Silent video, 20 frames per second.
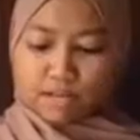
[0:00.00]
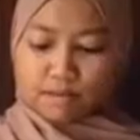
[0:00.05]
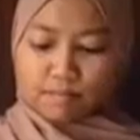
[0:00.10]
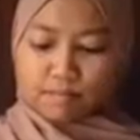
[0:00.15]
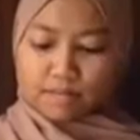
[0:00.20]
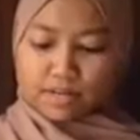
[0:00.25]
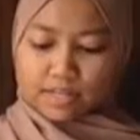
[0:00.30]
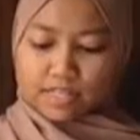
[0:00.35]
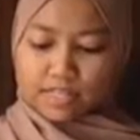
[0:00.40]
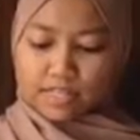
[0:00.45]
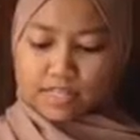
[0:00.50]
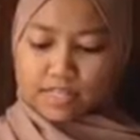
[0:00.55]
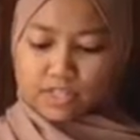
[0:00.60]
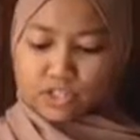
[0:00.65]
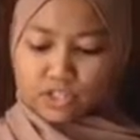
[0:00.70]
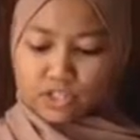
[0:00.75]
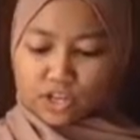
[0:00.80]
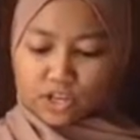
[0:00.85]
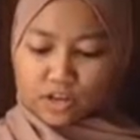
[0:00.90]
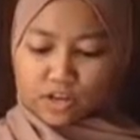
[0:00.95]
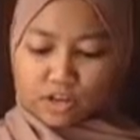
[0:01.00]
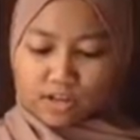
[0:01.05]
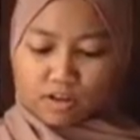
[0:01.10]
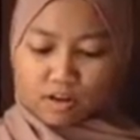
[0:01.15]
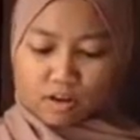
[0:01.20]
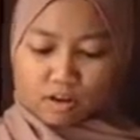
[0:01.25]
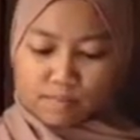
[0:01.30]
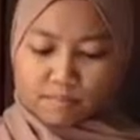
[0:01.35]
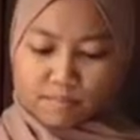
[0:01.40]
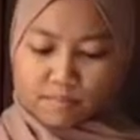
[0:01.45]
must share
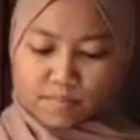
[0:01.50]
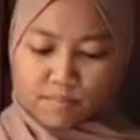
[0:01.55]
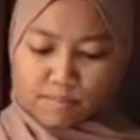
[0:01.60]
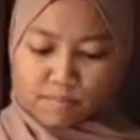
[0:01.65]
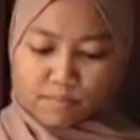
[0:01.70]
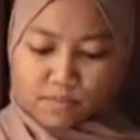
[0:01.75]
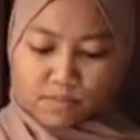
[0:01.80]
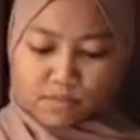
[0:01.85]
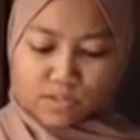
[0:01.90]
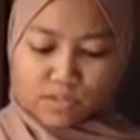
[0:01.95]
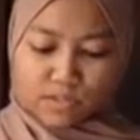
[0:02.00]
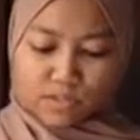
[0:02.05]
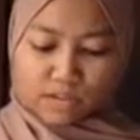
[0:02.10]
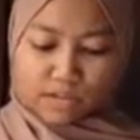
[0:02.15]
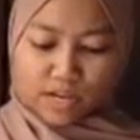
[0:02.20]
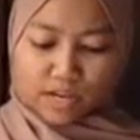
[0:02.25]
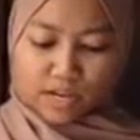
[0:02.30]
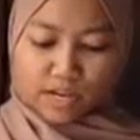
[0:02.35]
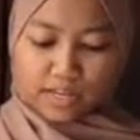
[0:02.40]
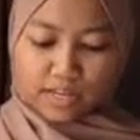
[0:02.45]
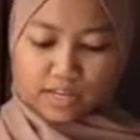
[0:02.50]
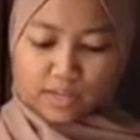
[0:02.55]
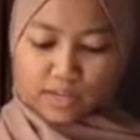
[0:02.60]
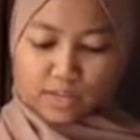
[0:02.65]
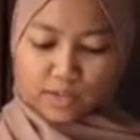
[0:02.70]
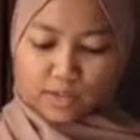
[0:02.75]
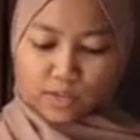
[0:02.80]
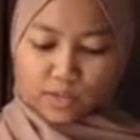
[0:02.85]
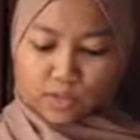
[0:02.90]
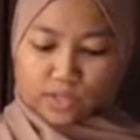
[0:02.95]
common inputs to their
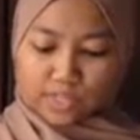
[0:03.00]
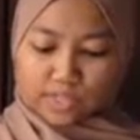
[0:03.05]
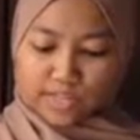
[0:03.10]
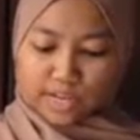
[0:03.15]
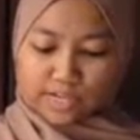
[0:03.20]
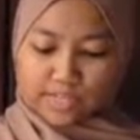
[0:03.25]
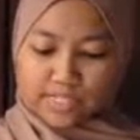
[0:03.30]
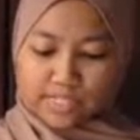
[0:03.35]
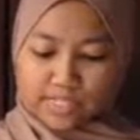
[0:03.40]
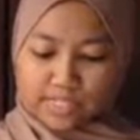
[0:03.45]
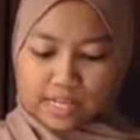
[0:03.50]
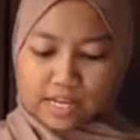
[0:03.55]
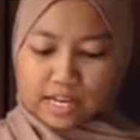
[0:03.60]
individual tasks,